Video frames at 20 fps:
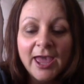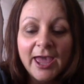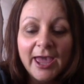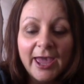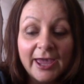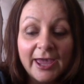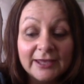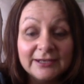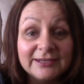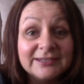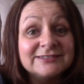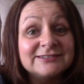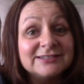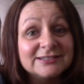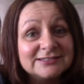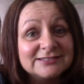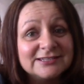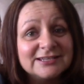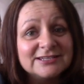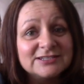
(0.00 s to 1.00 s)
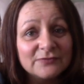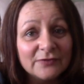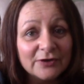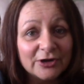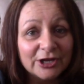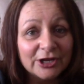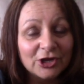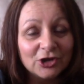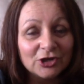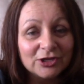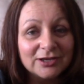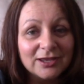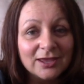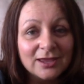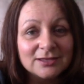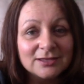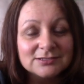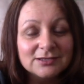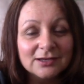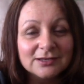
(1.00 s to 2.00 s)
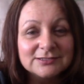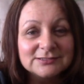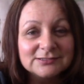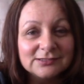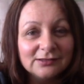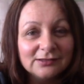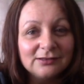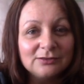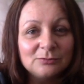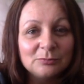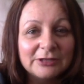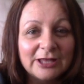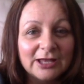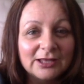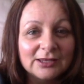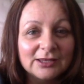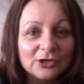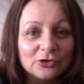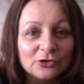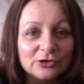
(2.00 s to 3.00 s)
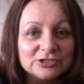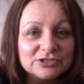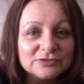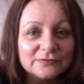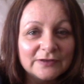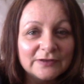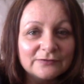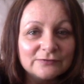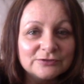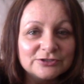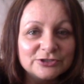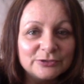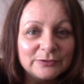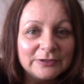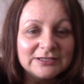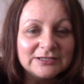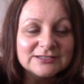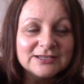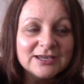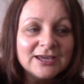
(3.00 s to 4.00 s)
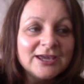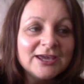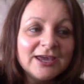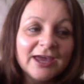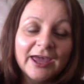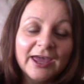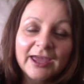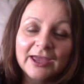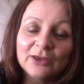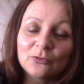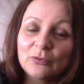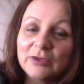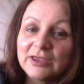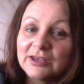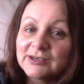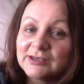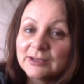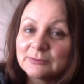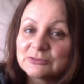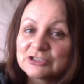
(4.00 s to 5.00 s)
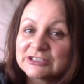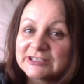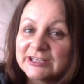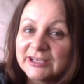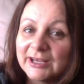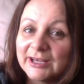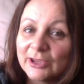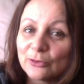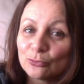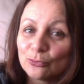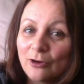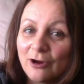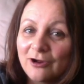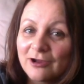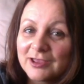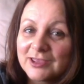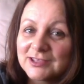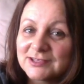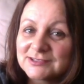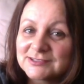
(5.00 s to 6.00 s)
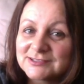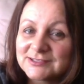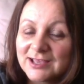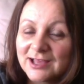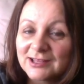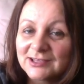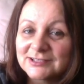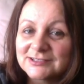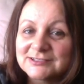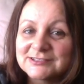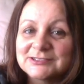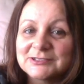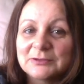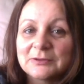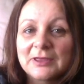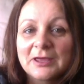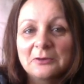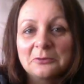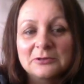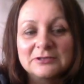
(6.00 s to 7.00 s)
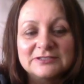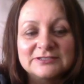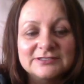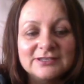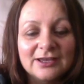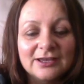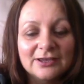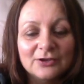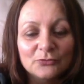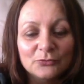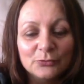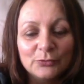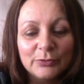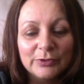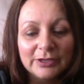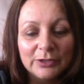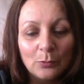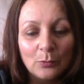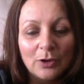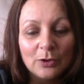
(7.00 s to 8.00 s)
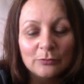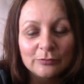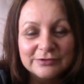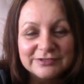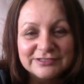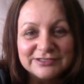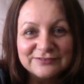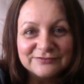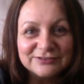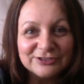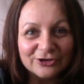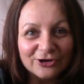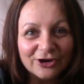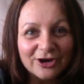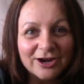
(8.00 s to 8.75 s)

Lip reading: and it does taste very good. It's got a subtle black licorice flavor to it, and we ended up just eating it raw in salads, so that was really well received in our